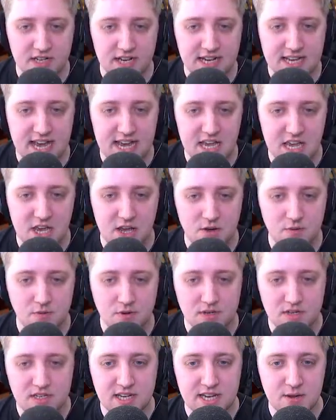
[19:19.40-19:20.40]
as I get you,
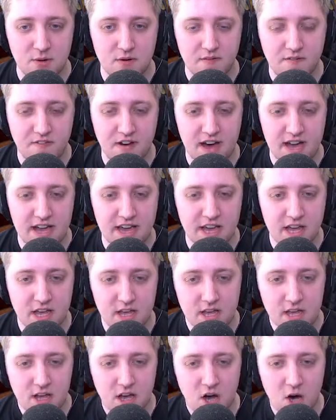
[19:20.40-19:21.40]
set you on fire.
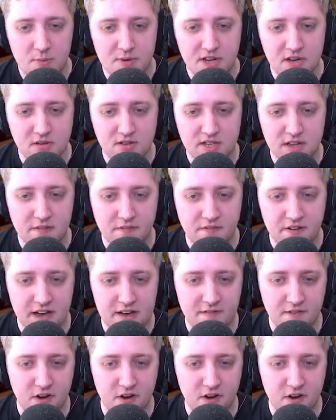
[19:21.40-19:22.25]
Oh, but you don't stay on fire